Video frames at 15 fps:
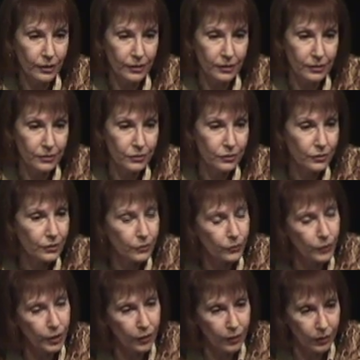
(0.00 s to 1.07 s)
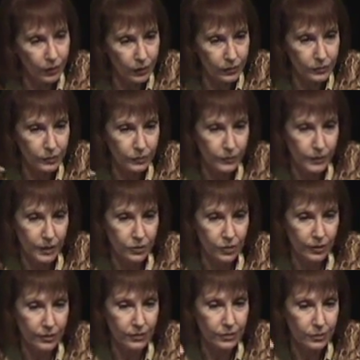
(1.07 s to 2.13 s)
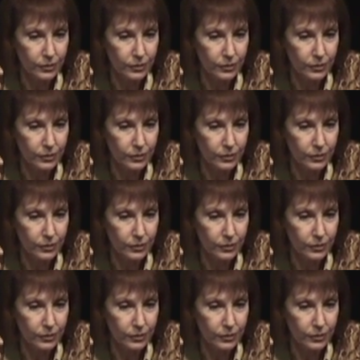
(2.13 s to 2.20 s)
other so that we all knew each other,